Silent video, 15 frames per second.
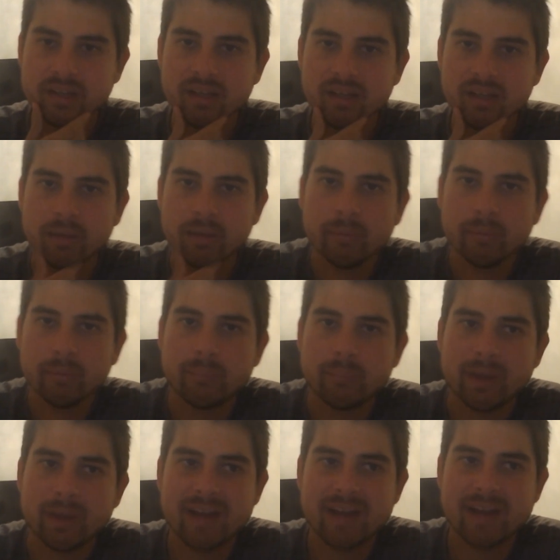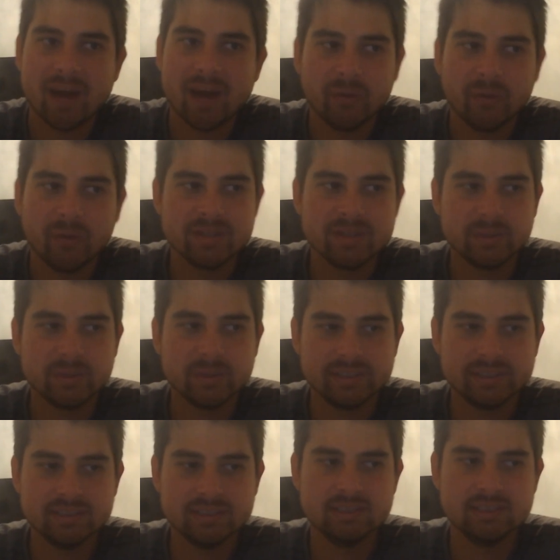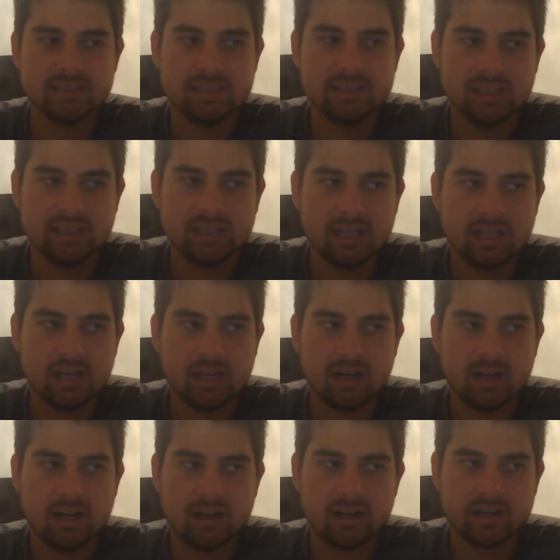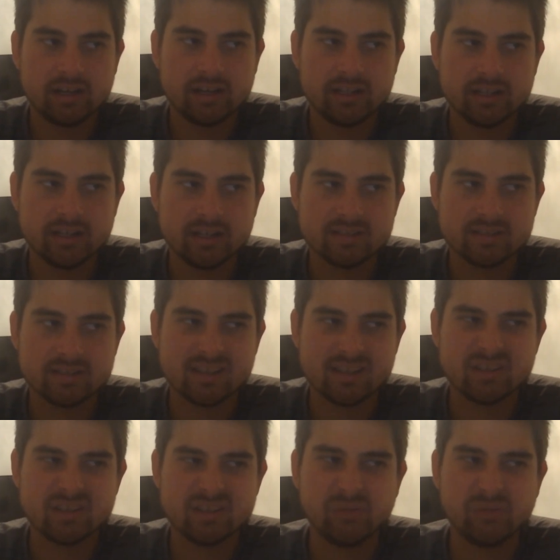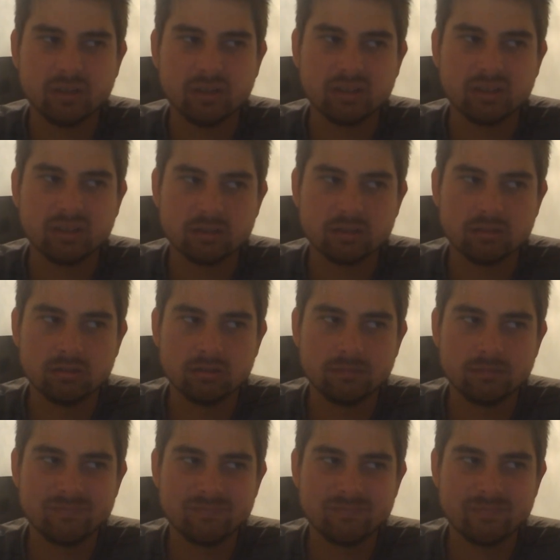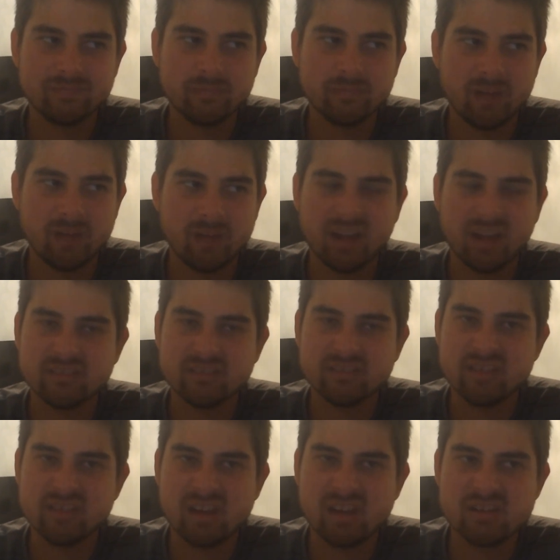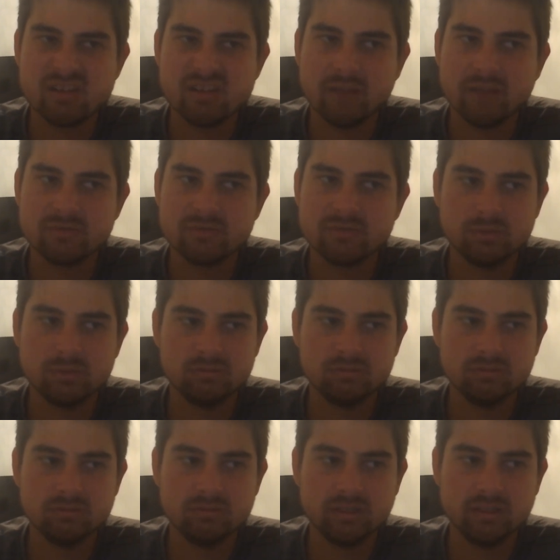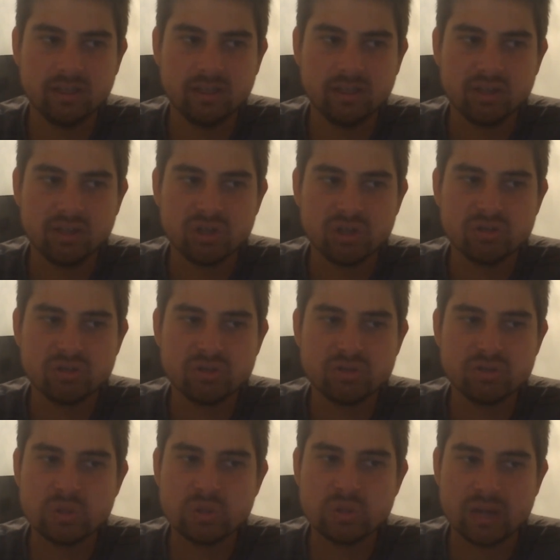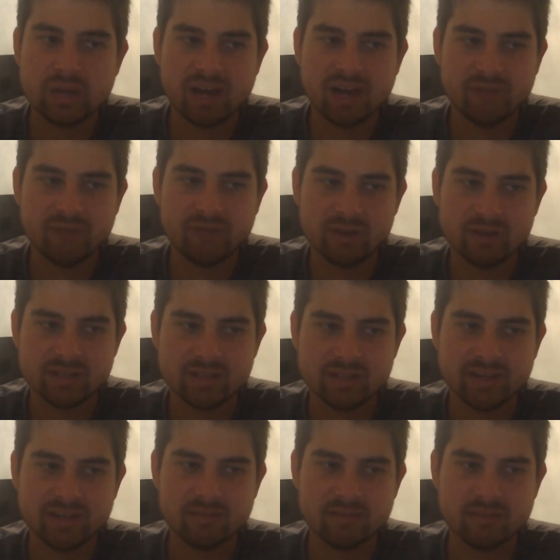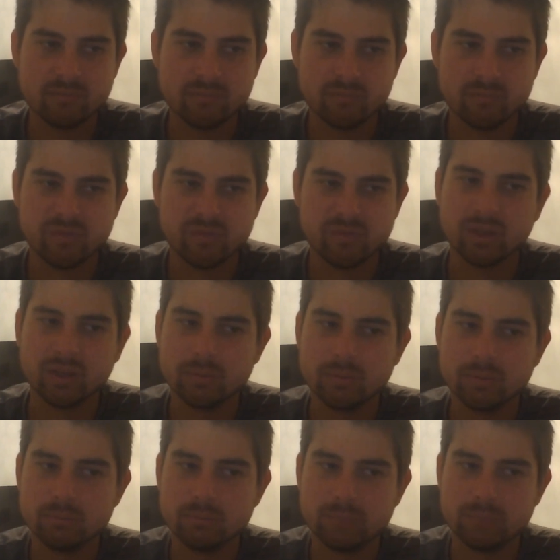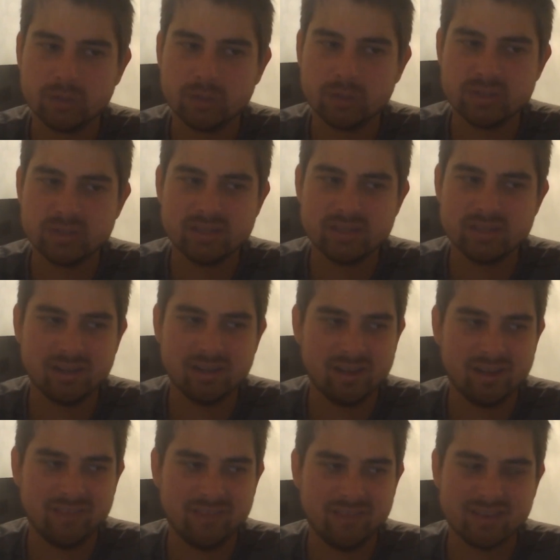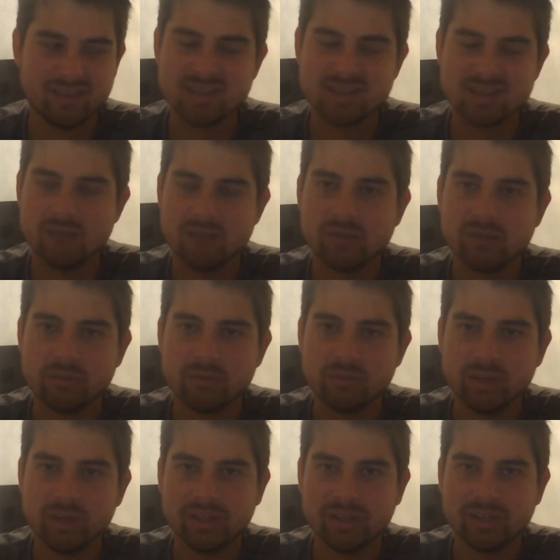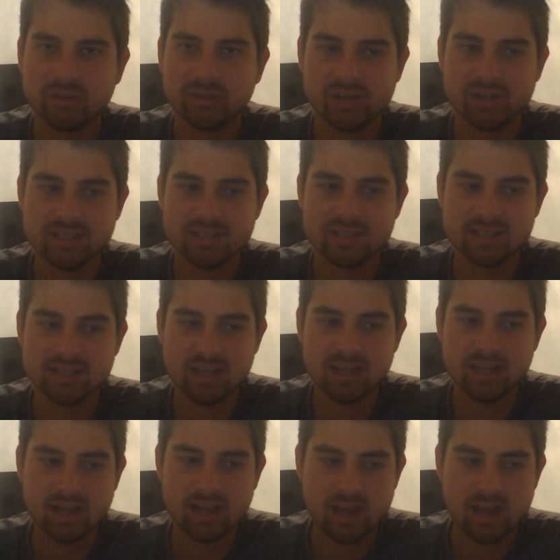but about an hour into it, I started to feel a little uncomfortable. 2.5 hours later, feeling a bit bloated, and that discomfort had really increased.